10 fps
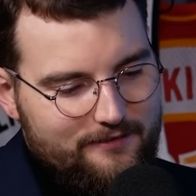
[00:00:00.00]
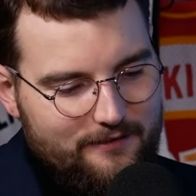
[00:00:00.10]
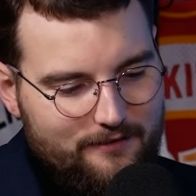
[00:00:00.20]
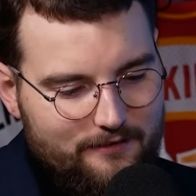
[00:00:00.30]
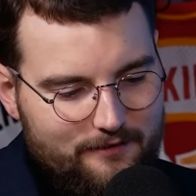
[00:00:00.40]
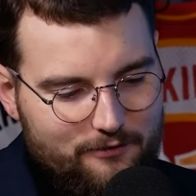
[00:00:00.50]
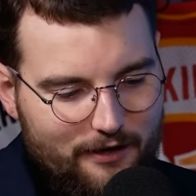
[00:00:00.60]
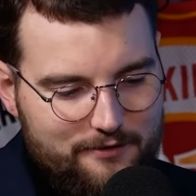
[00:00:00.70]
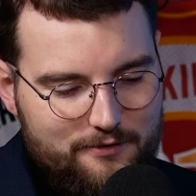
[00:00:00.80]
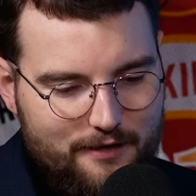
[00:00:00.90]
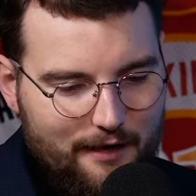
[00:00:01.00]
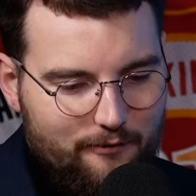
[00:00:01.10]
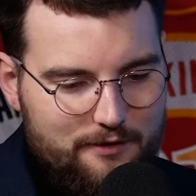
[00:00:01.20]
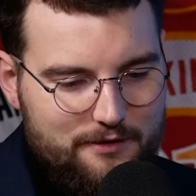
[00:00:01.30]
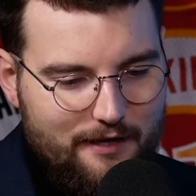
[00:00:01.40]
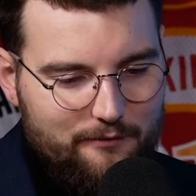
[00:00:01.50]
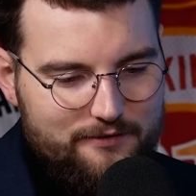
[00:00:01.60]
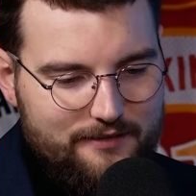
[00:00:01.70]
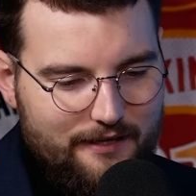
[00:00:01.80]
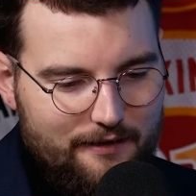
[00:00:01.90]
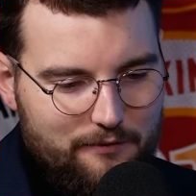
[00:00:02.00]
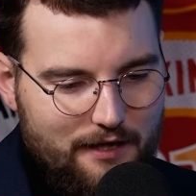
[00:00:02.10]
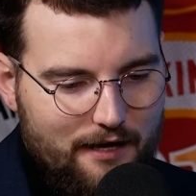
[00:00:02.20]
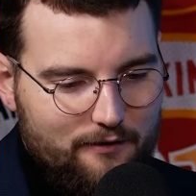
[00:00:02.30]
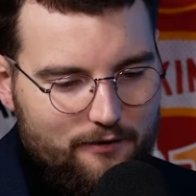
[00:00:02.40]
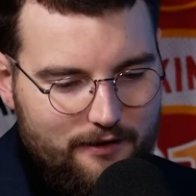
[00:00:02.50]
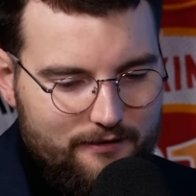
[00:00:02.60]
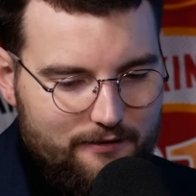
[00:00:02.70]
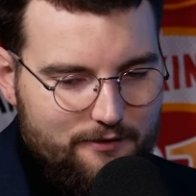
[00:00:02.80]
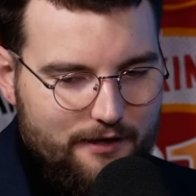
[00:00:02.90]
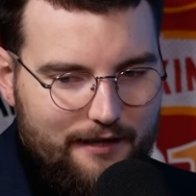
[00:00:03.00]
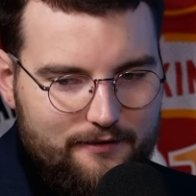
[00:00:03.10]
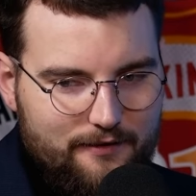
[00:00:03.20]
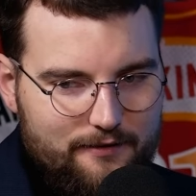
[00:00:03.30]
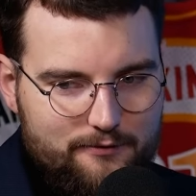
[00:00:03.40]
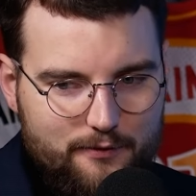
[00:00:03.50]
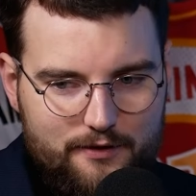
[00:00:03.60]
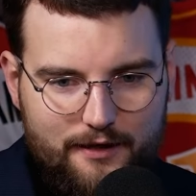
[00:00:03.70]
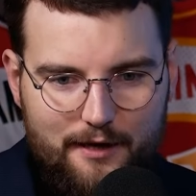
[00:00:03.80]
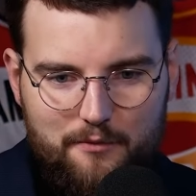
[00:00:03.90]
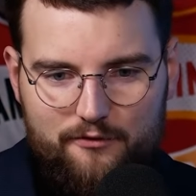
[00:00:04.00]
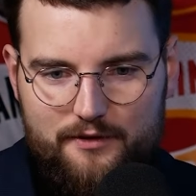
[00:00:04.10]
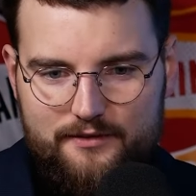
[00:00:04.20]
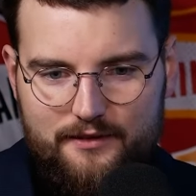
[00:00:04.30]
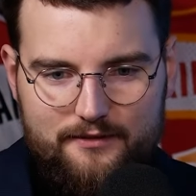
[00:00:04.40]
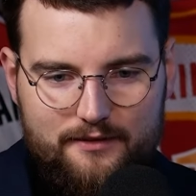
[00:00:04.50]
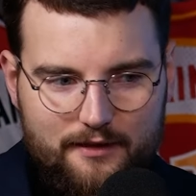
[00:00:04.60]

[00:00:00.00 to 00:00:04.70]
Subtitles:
to answer that question, I would say we got to look at other candidates for the game of the season.